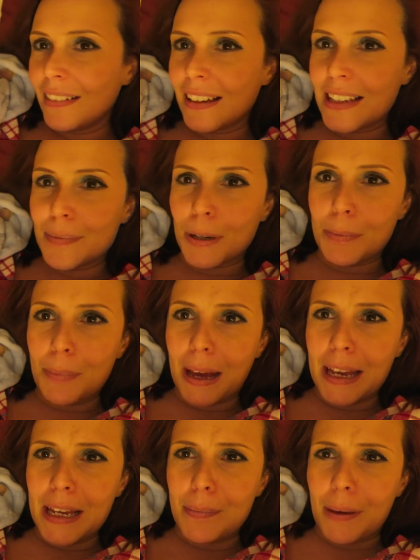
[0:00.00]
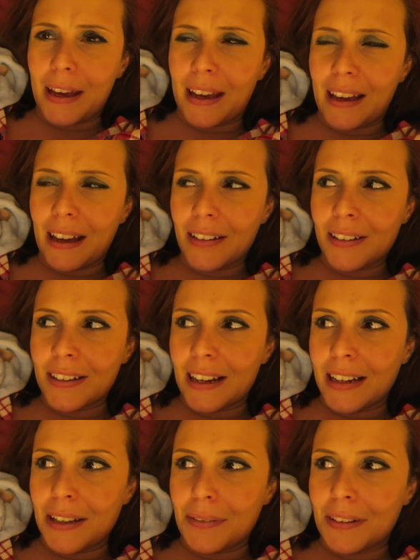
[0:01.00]
He's my baby. How could
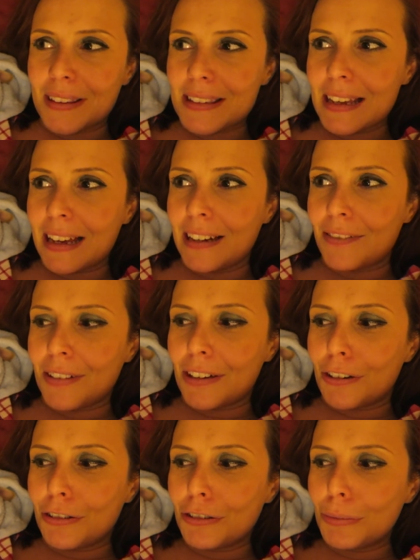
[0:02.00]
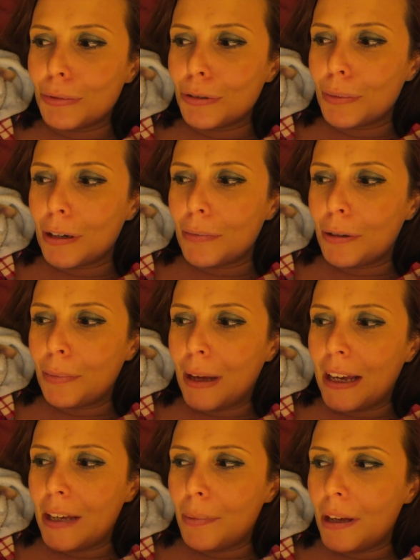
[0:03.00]
anyone say anything horrible about my
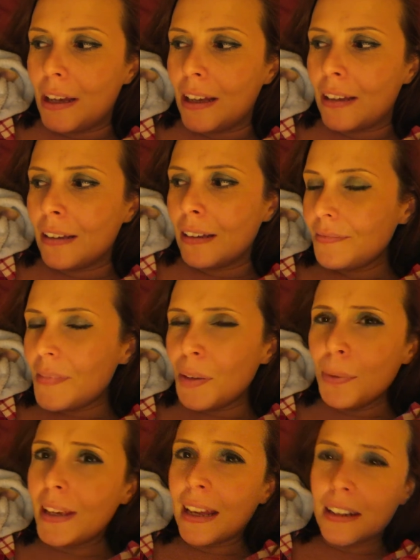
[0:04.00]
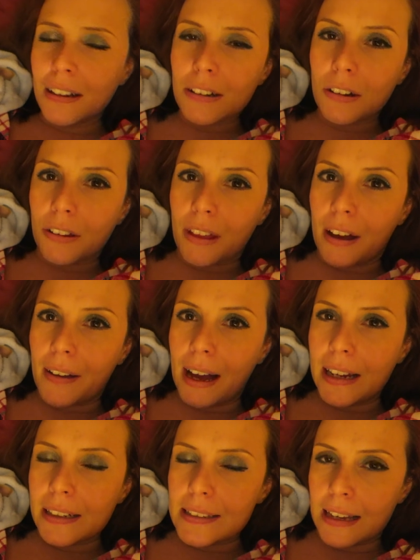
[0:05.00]
baby? We get it a lot, though.
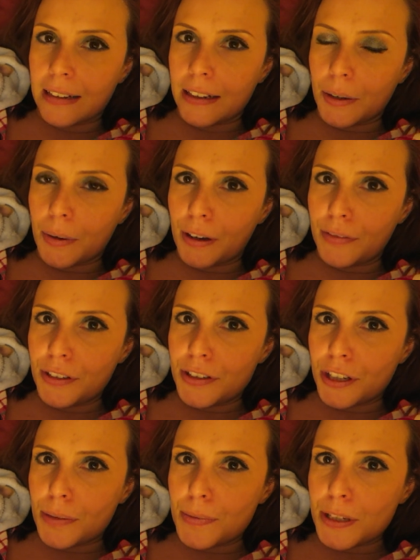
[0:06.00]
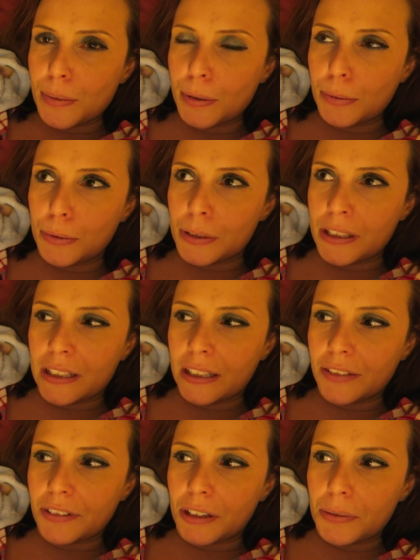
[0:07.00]
Andy's had it quite a few times. He'll be walking
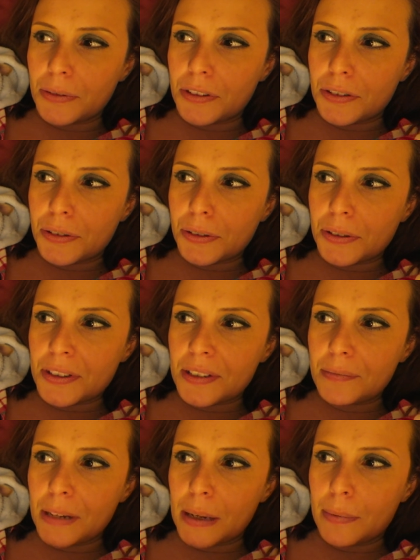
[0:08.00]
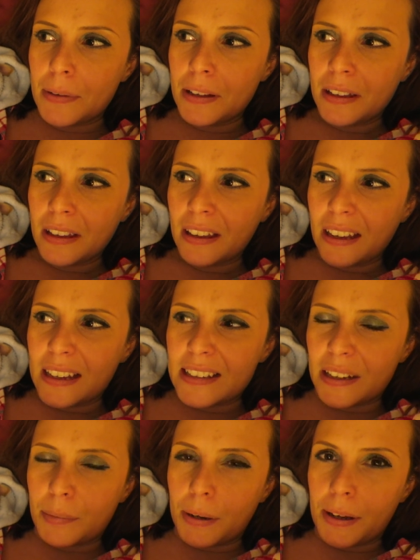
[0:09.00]
down the road with the dogs and he's
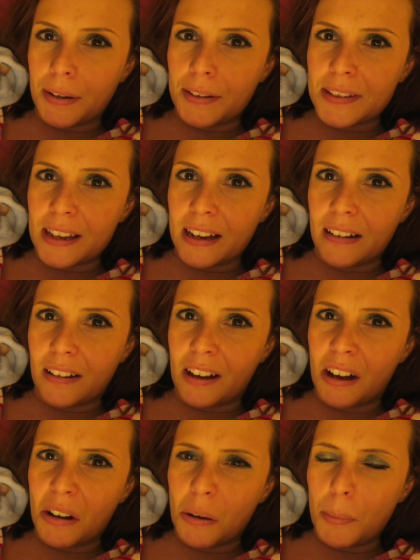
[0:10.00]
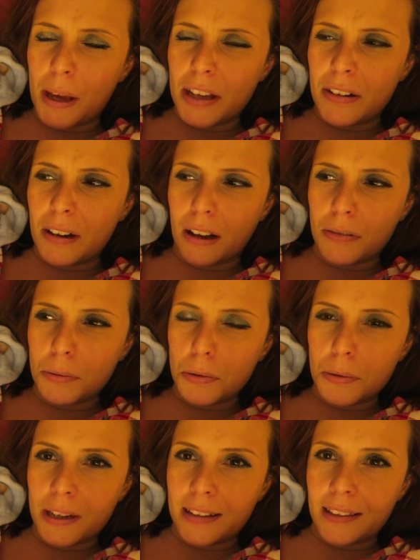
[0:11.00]
had blokes say, like, oh, I bet you love
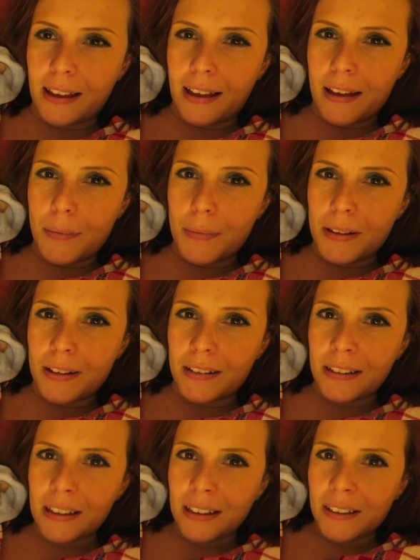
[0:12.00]
walking them, and